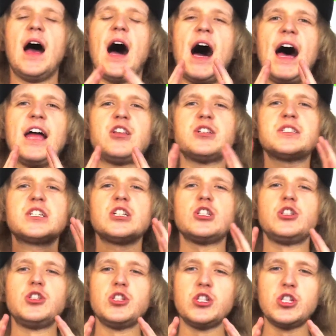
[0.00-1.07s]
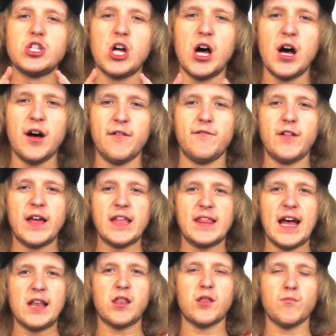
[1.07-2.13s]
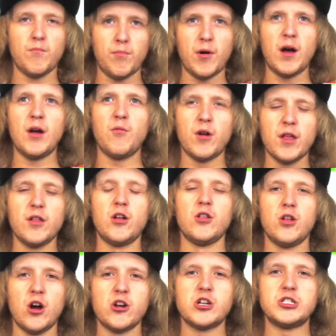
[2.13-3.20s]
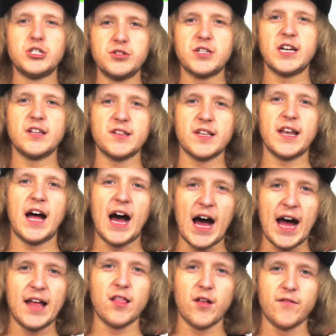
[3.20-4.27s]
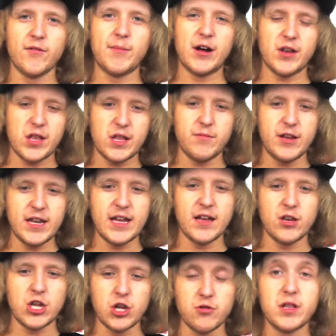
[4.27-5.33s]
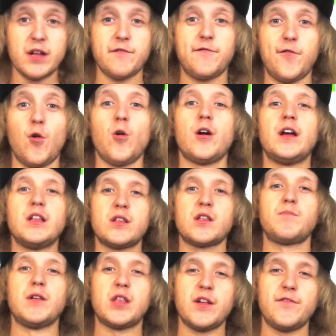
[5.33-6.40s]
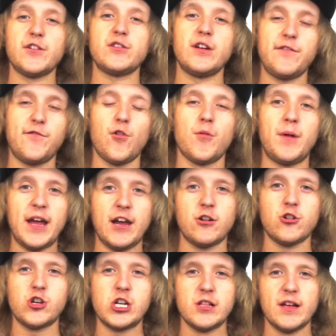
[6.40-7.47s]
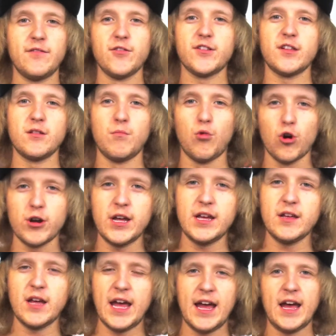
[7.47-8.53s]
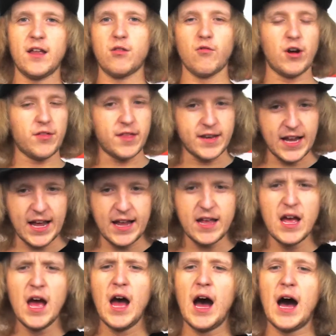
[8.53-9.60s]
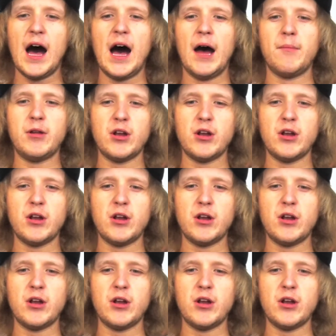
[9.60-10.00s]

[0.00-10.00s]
I just love, that's probably one of the largest use cases that I love about CBD and use it for, is specifically for my energy levels in the morning and throughout the day. I